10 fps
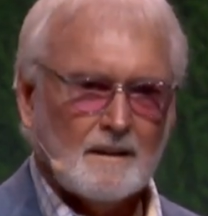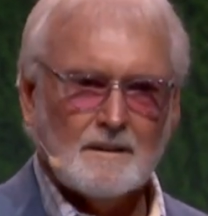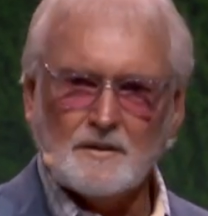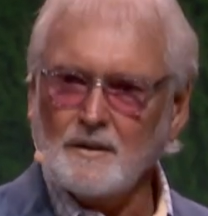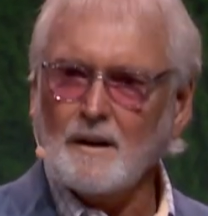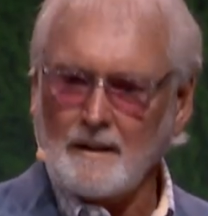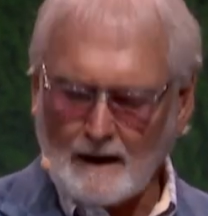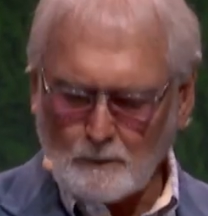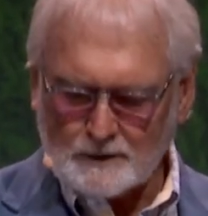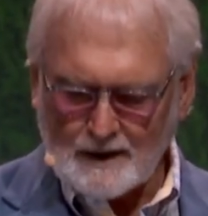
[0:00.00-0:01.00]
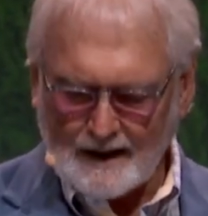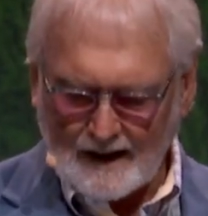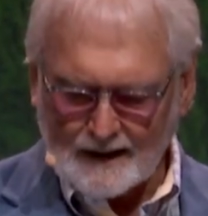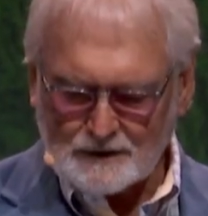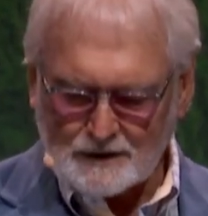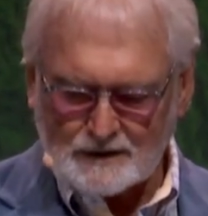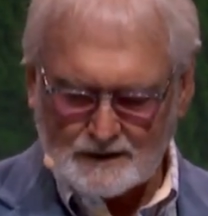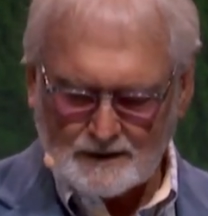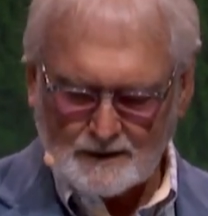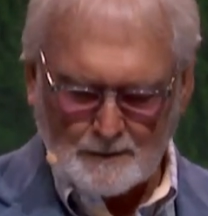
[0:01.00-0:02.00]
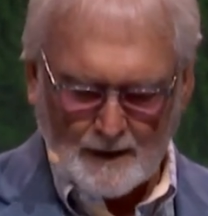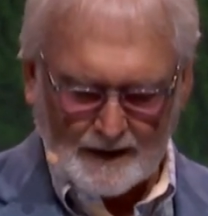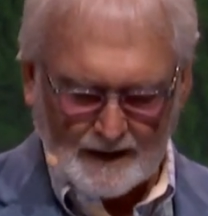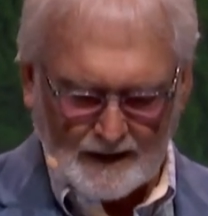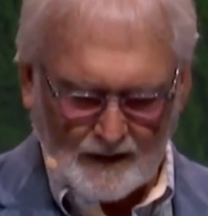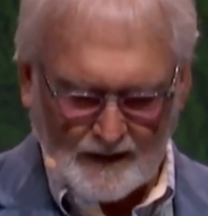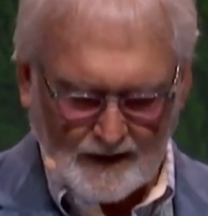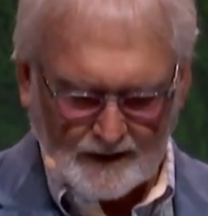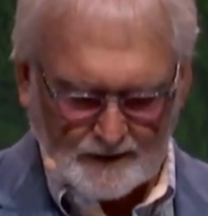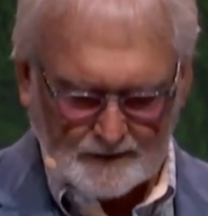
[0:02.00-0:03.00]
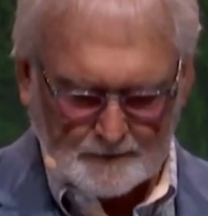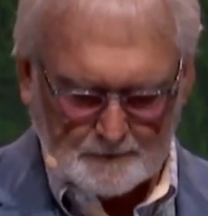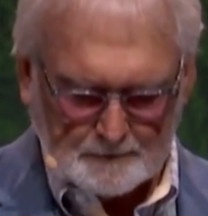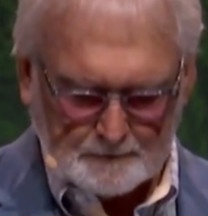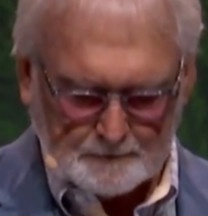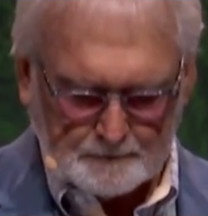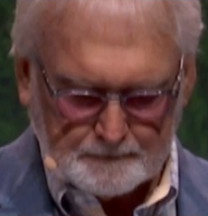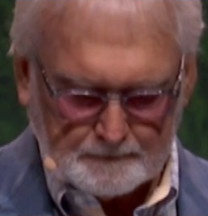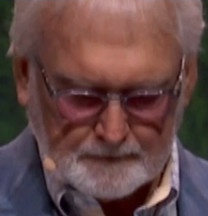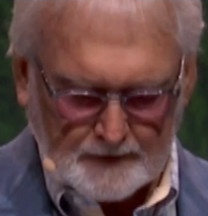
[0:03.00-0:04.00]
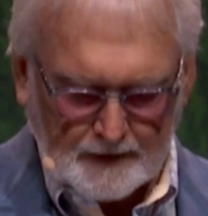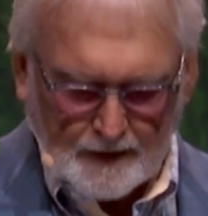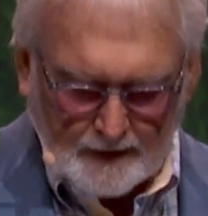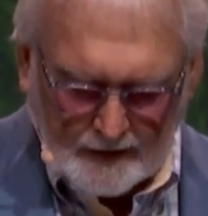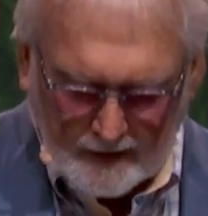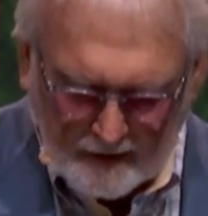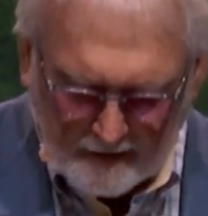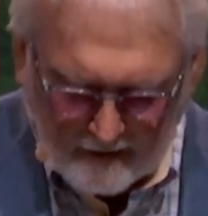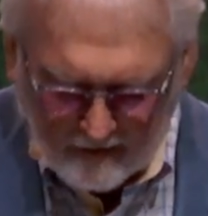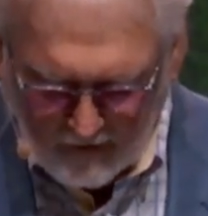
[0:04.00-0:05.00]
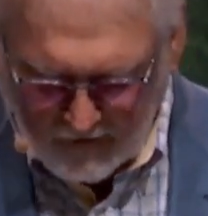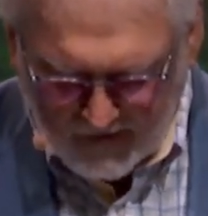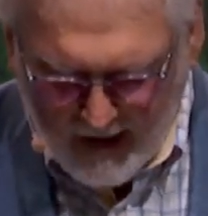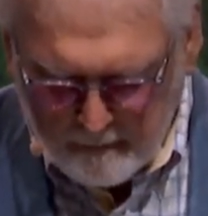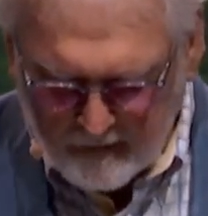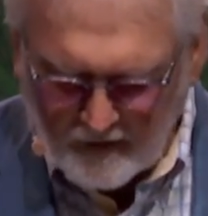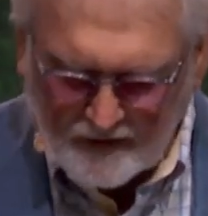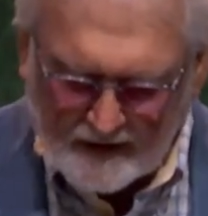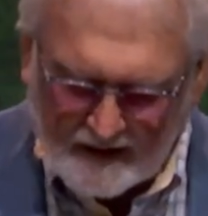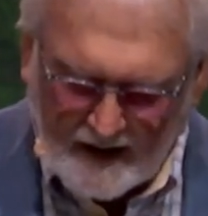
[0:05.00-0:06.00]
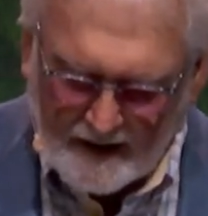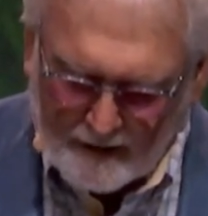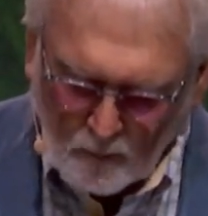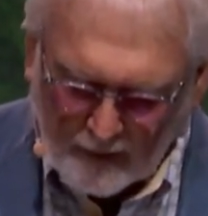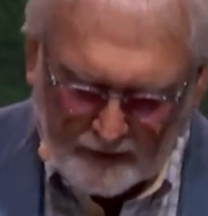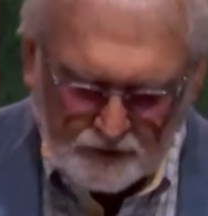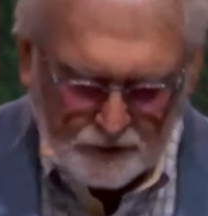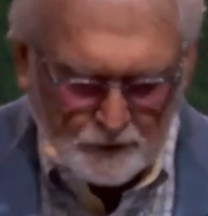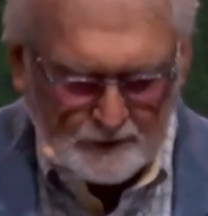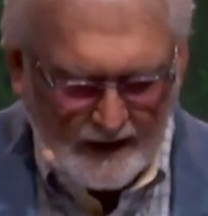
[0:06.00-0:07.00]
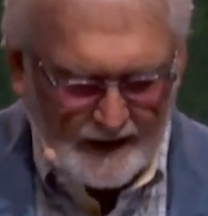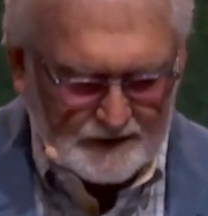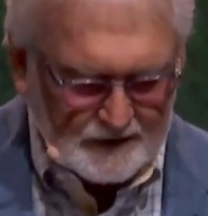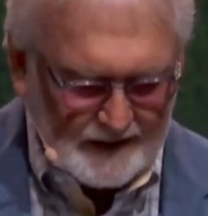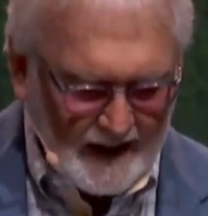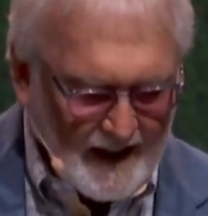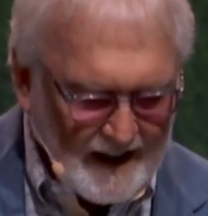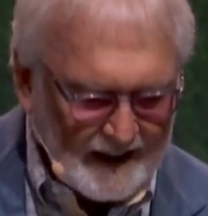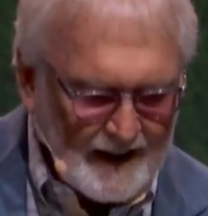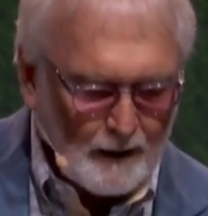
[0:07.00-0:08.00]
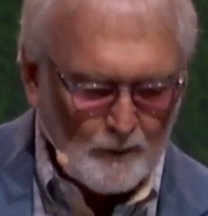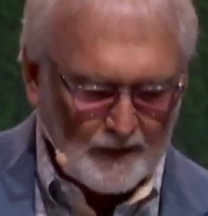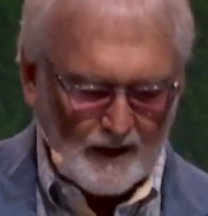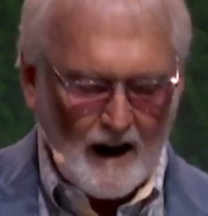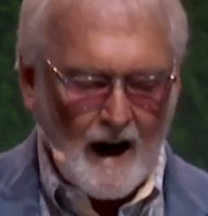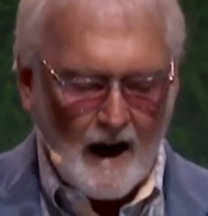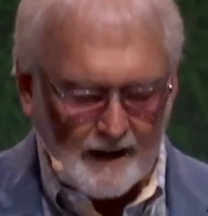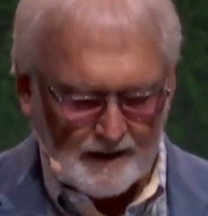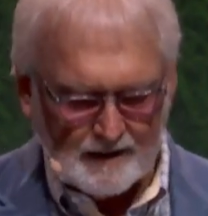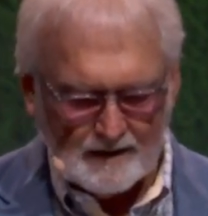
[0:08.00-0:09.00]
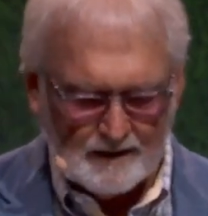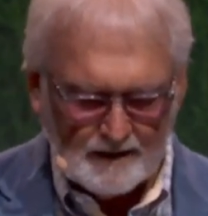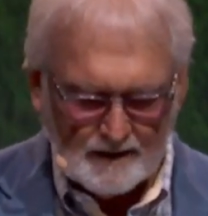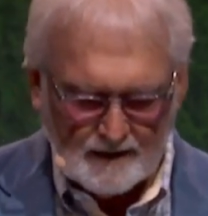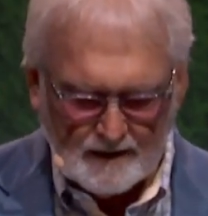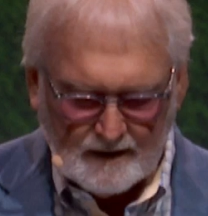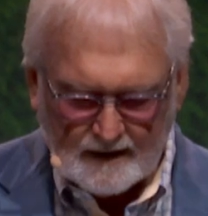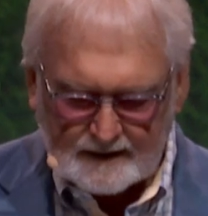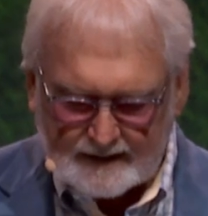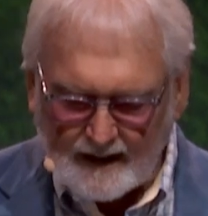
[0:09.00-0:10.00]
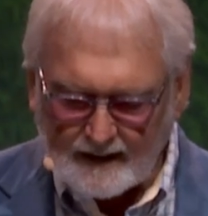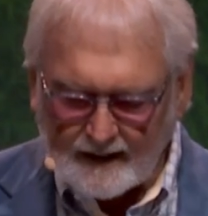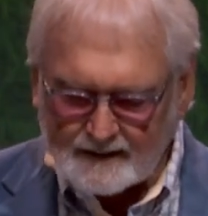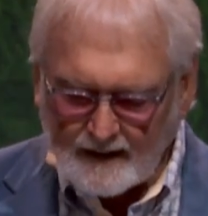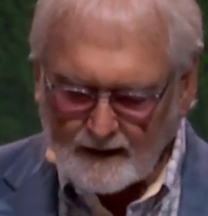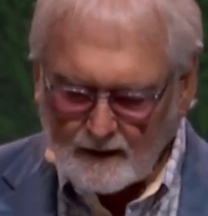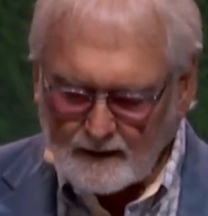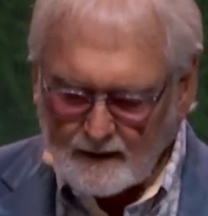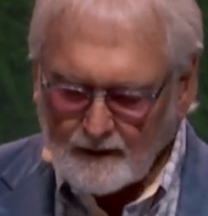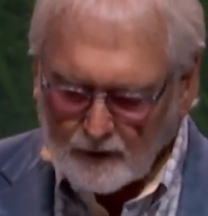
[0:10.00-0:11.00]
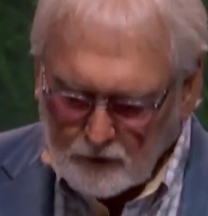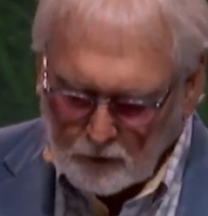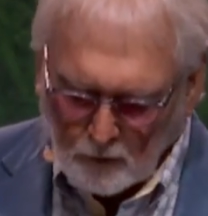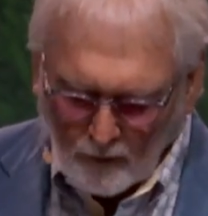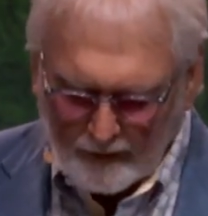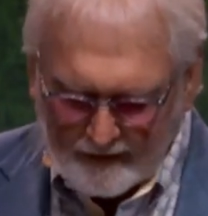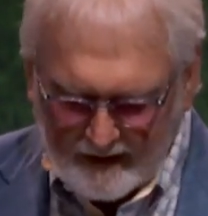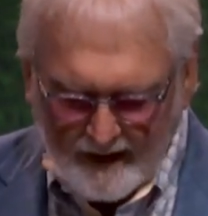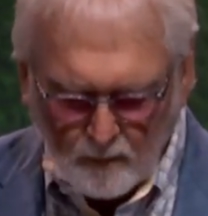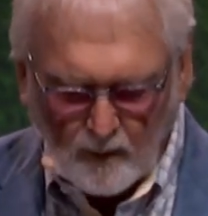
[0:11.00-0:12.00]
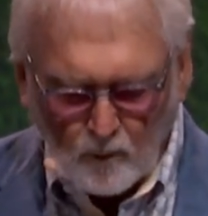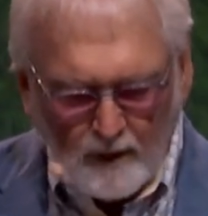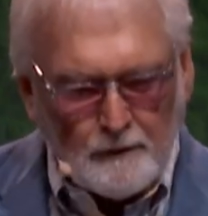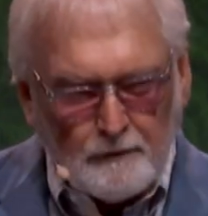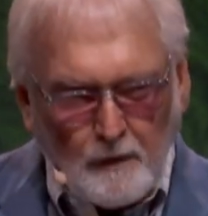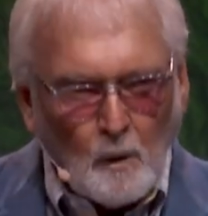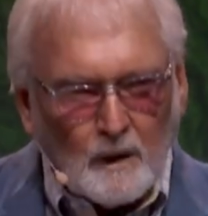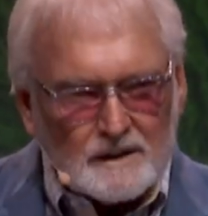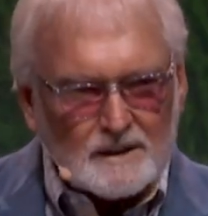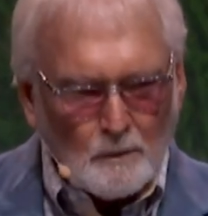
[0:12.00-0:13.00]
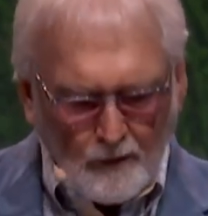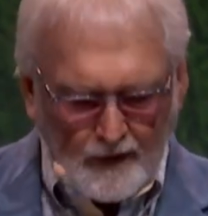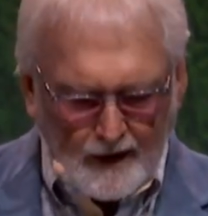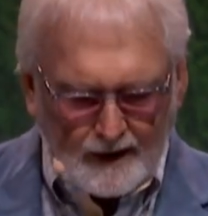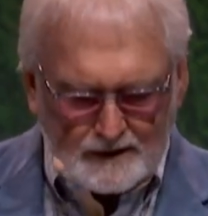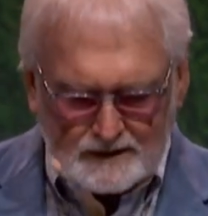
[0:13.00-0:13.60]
Did you know that I was not anxious about anything? The, the, the Sabbath is a day that we can choose kind of just to hang out with God. It's like, it's like in the cool of the day, we refocus on things.